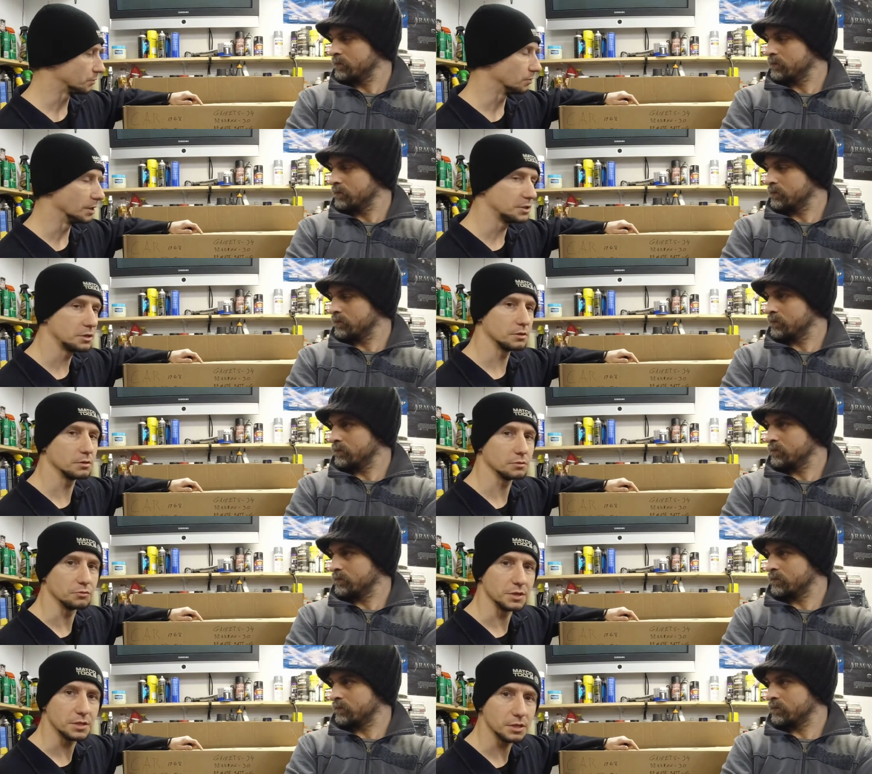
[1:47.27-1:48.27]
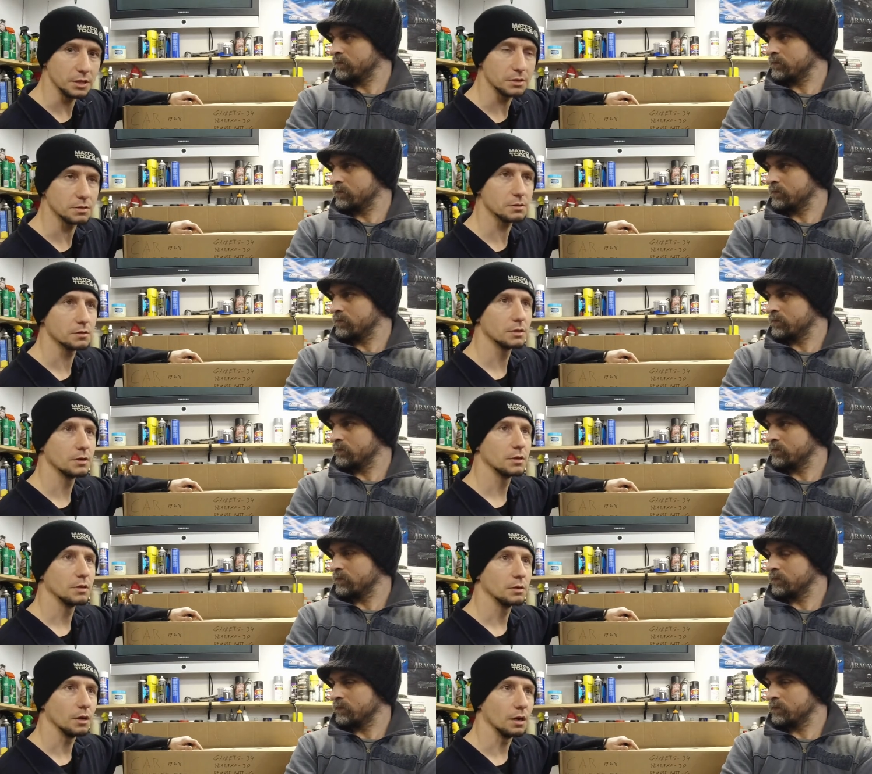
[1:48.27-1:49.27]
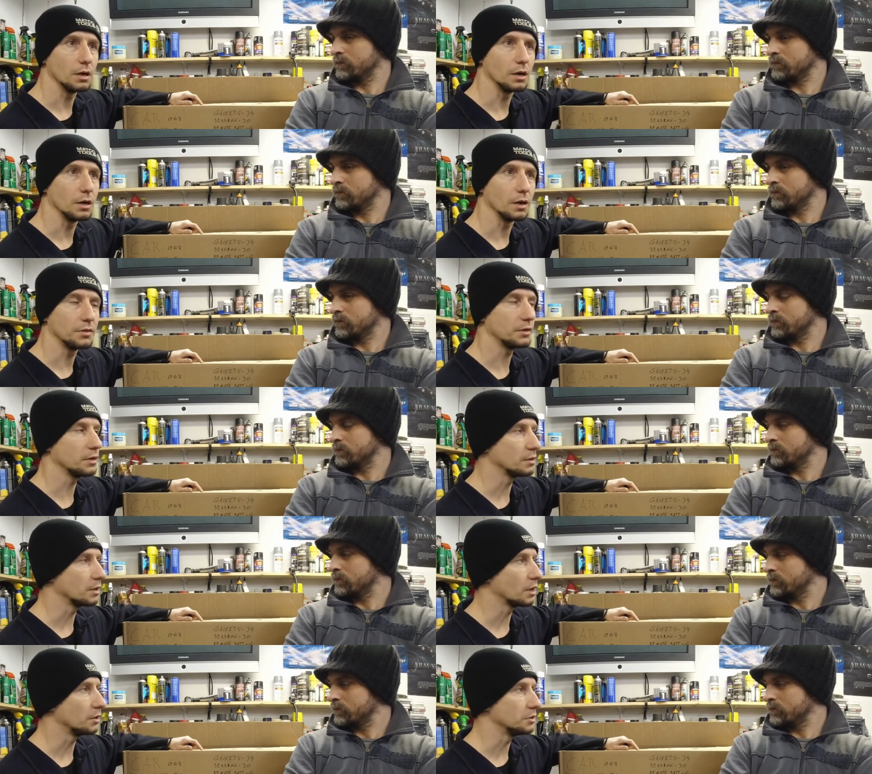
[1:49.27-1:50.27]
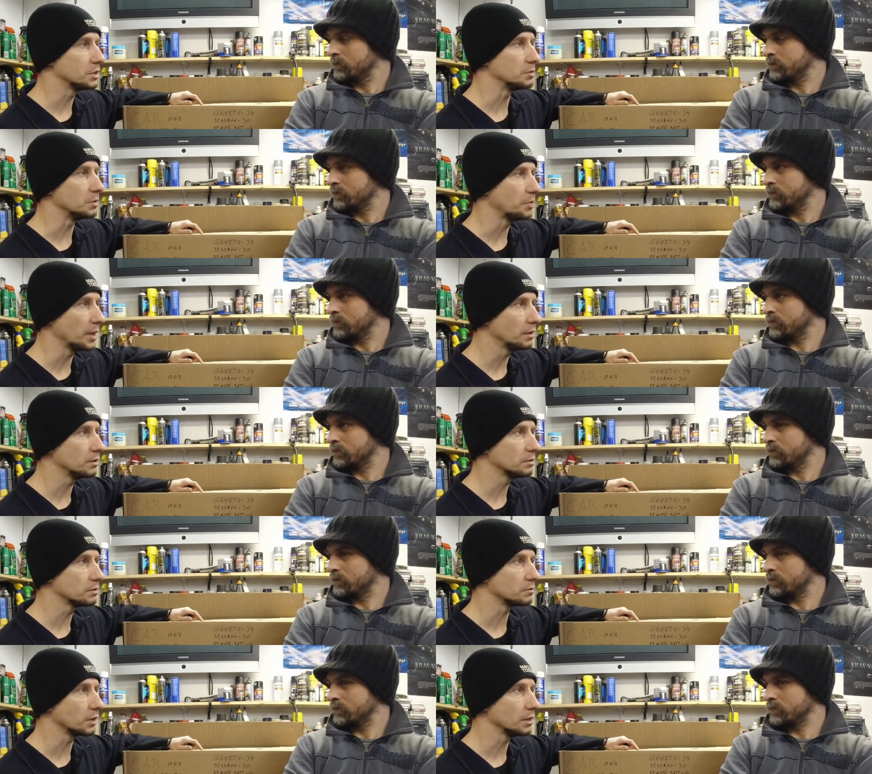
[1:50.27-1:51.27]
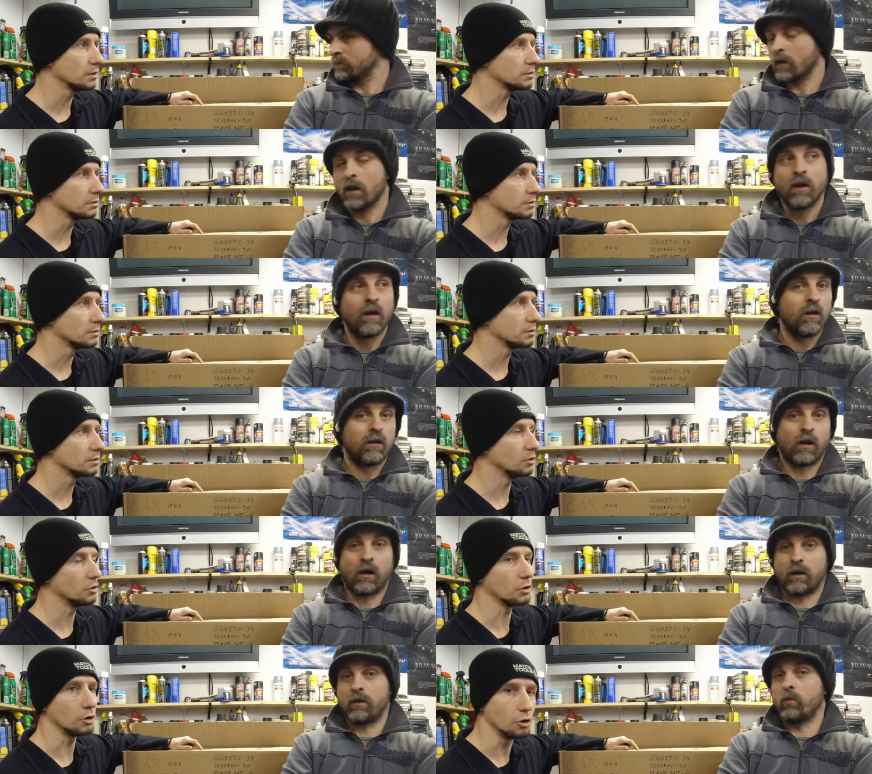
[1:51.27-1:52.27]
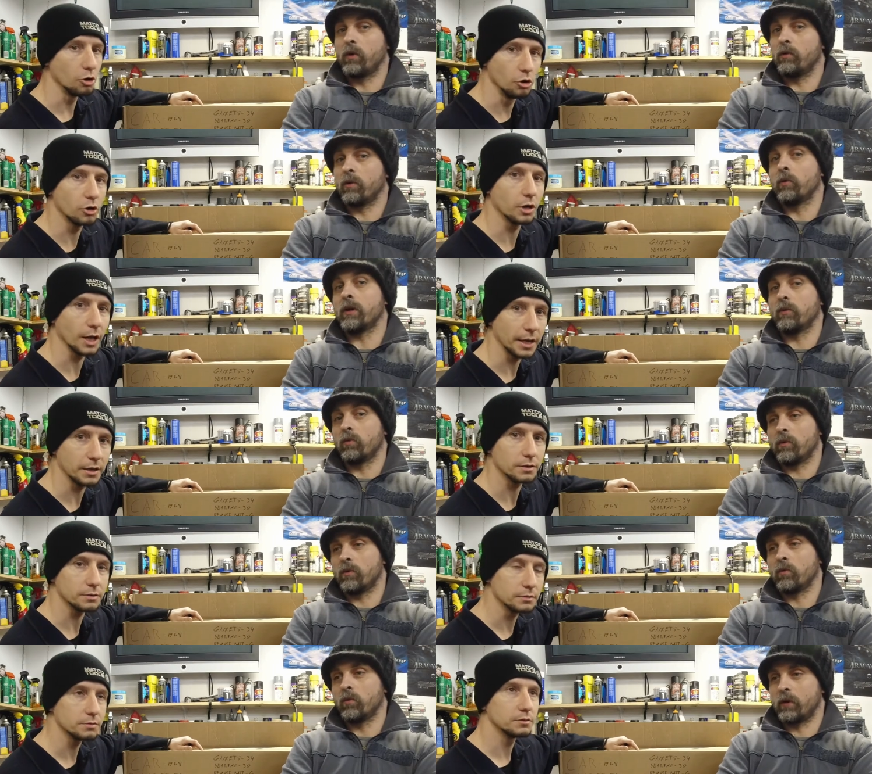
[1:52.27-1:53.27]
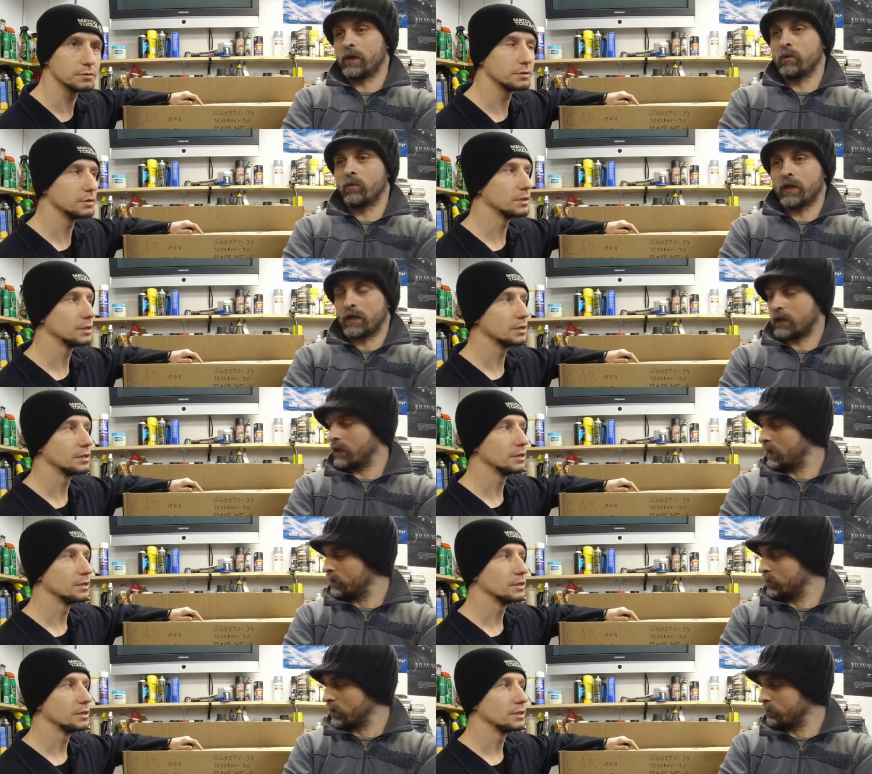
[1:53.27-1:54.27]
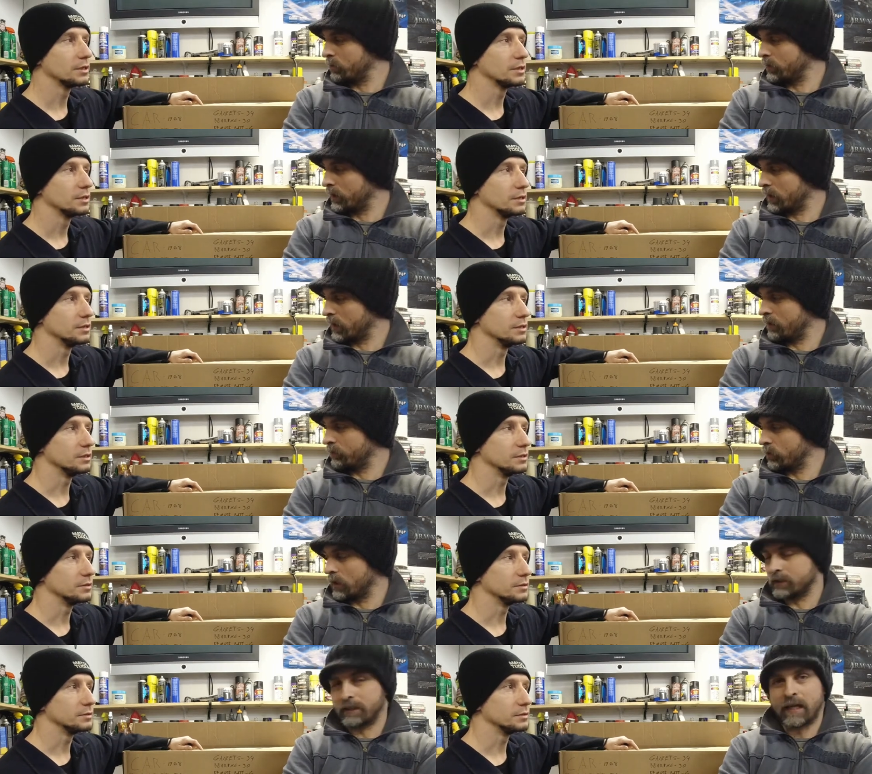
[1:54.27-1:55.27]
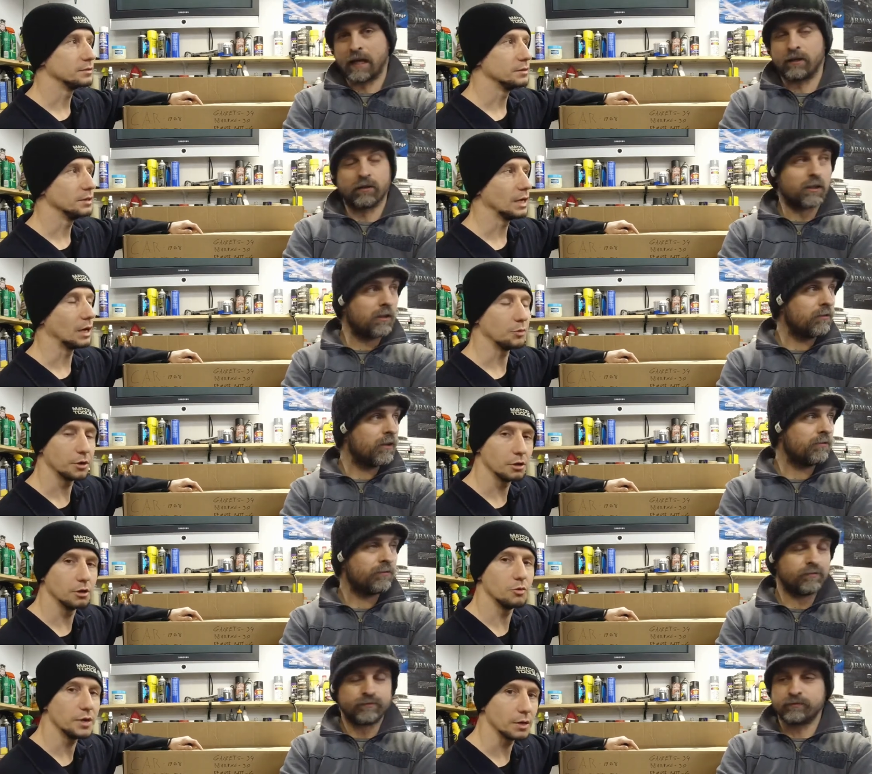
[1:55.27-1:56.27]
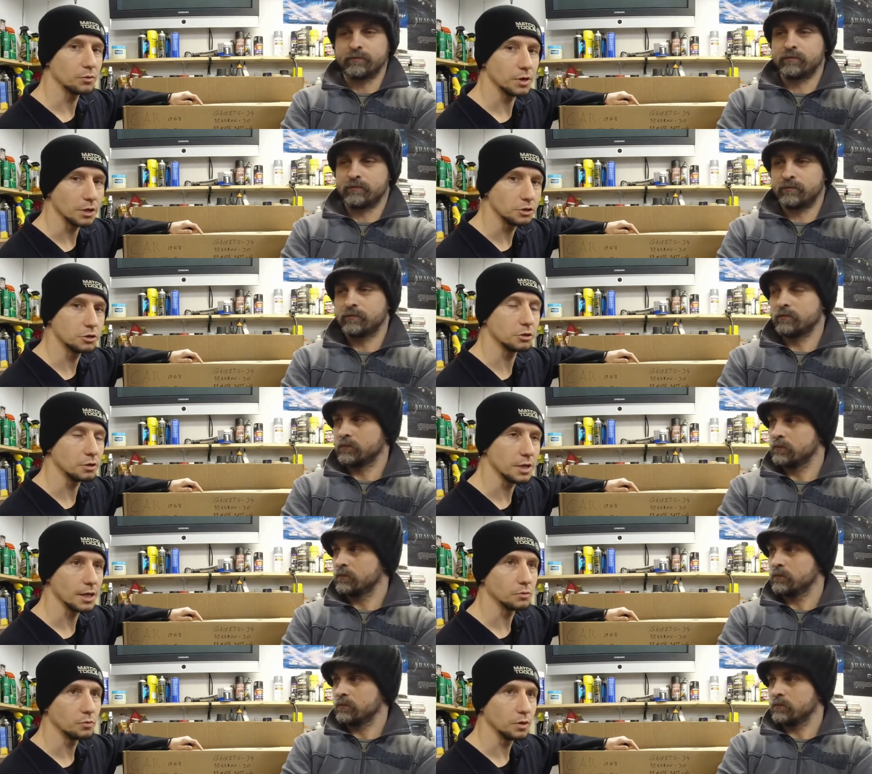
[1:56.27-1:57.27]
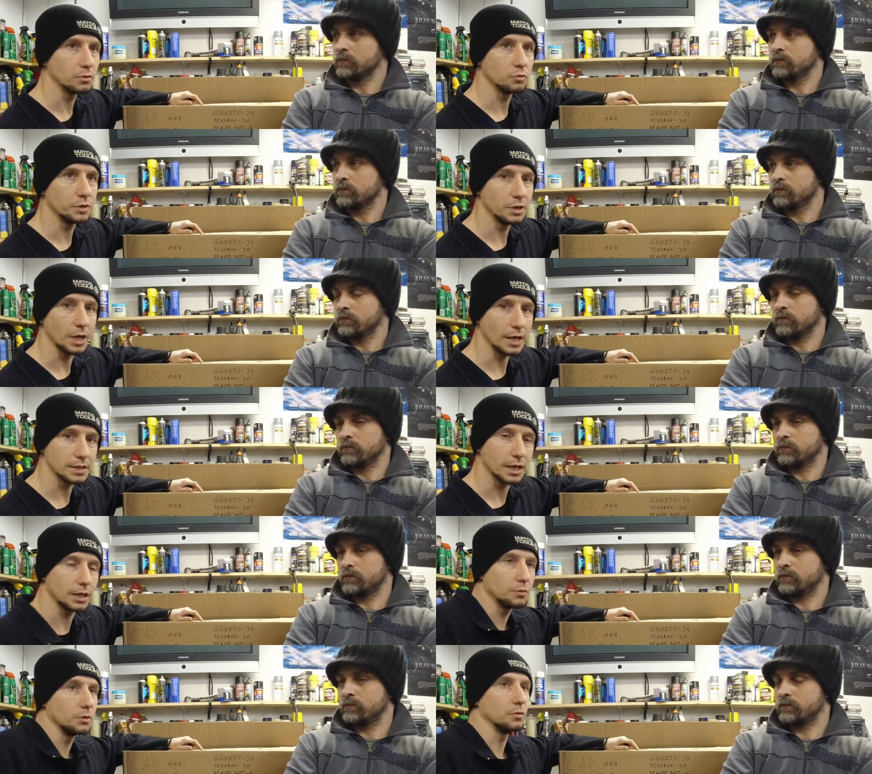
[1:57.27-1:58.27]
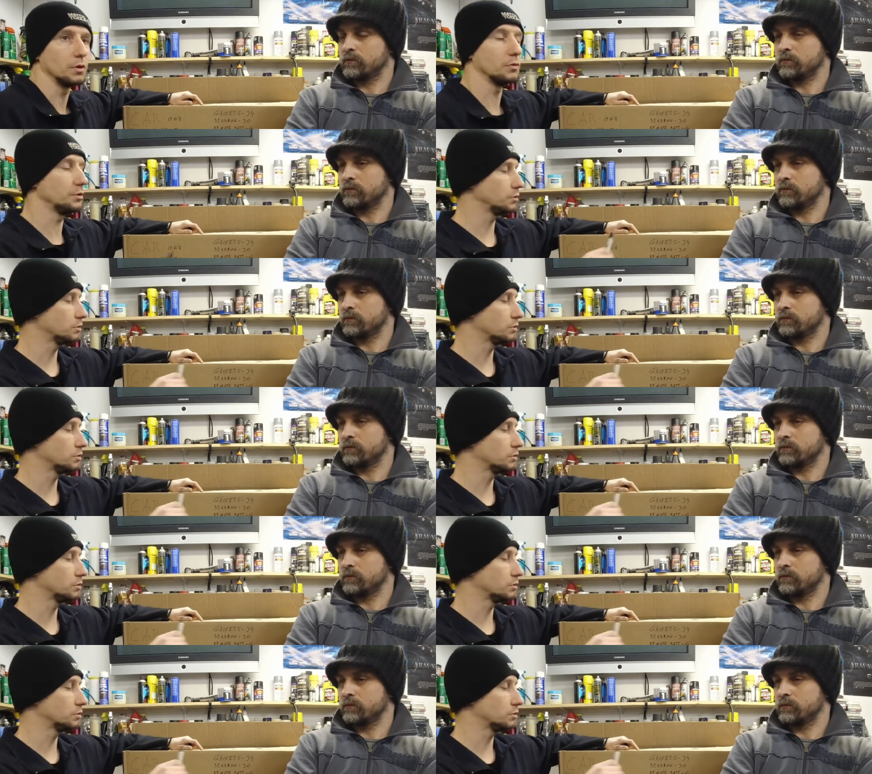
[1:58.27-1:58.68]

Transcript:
Speaker 1: legit receipts. Uh, I think the car needs to be painted, right? Or, or uh, look we,
Speaker 2: like we we gotta get to that point. I have to ask Daniel. Yeah, we
Speaker 1: don't know yet. We're not sure yet what we exactly what, we